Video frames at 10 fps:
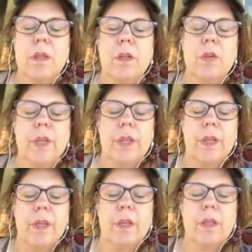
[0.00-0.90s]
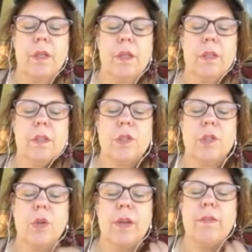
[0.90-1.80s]
Okay.
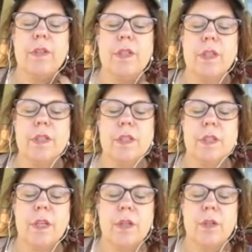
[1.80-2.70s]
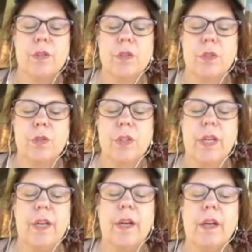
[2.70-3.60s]
So everything scares you.
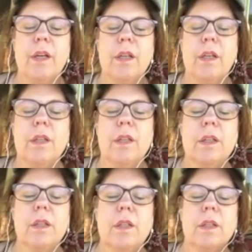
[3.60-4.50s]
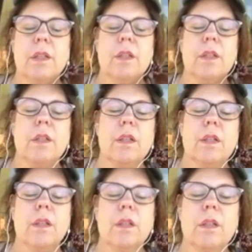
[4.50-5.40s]
Yeah.
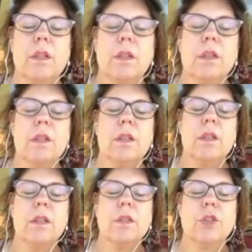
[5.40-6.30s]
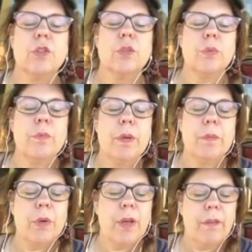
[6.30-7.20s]
Do you
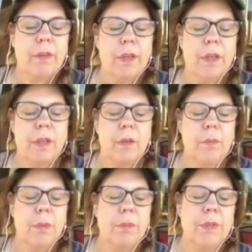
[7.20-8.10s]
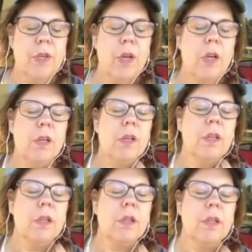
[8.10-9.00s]
remember having a mama dog?
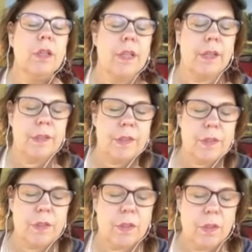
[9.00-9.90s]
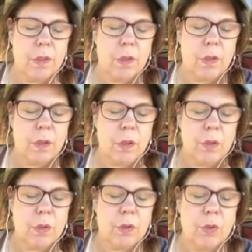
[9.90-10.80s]
Yes.
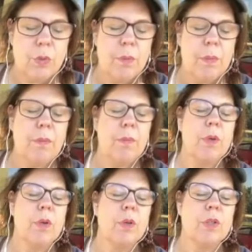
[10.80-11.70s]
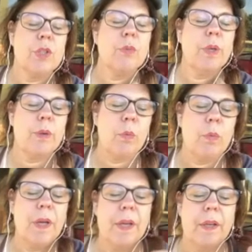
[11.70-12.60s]
Do you remember she went
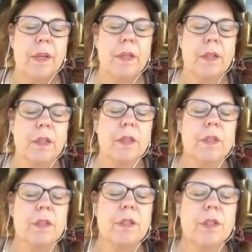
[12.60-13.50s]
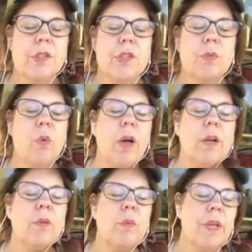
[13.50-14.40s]
away? Did she walk
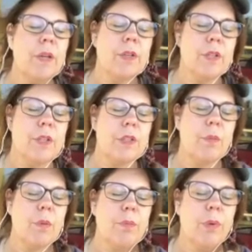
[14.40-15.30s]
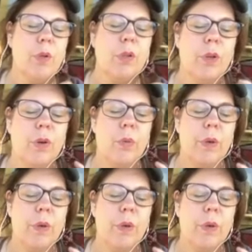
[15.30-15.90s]
away or did someone pull